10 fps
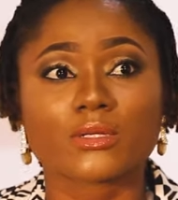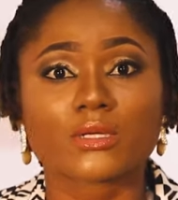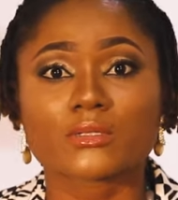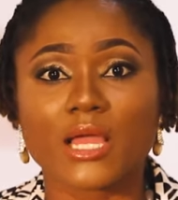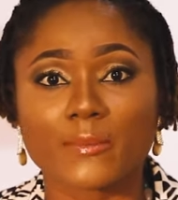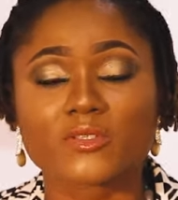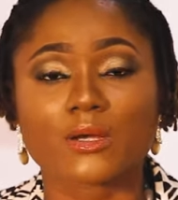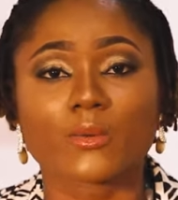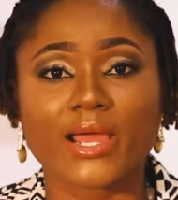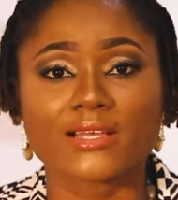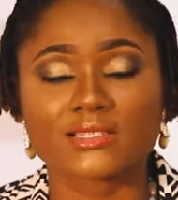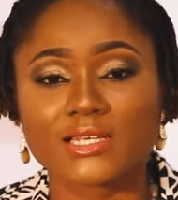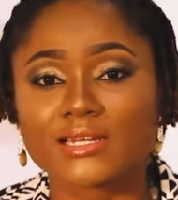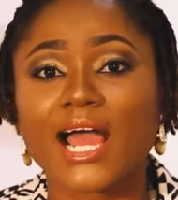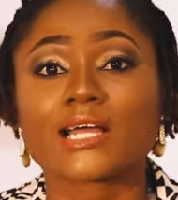the capital where I
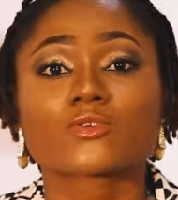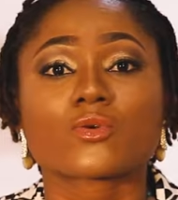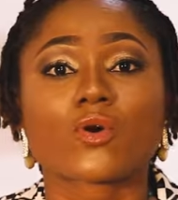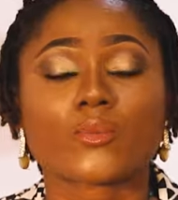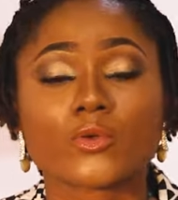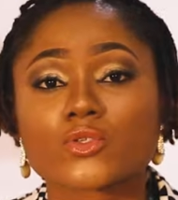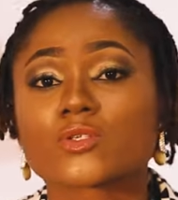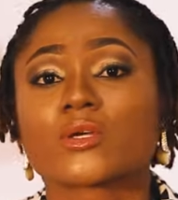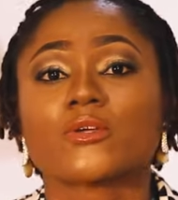stayed, I had to commute